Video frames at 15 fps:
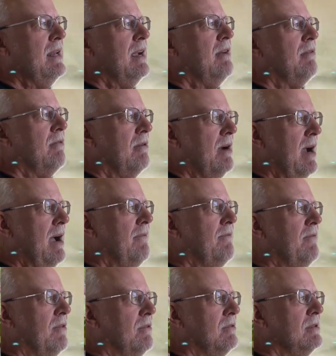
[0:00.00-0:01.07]
the
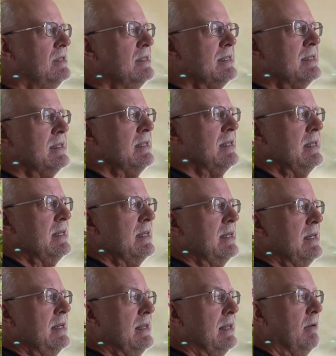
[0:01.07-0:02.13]
gravel?
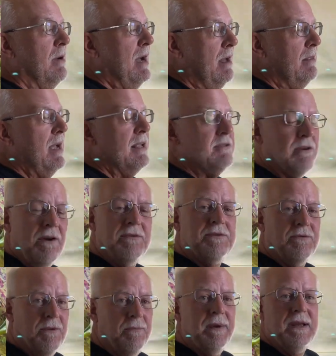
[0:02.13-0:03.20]
Well, that's
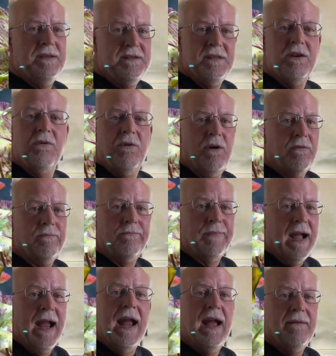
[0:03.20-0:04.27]
also a big zero.
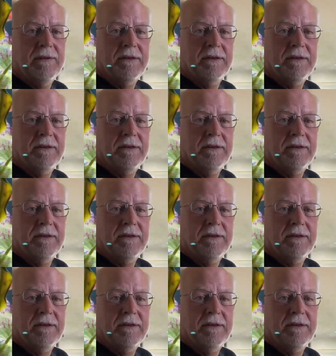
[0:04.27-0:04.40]
I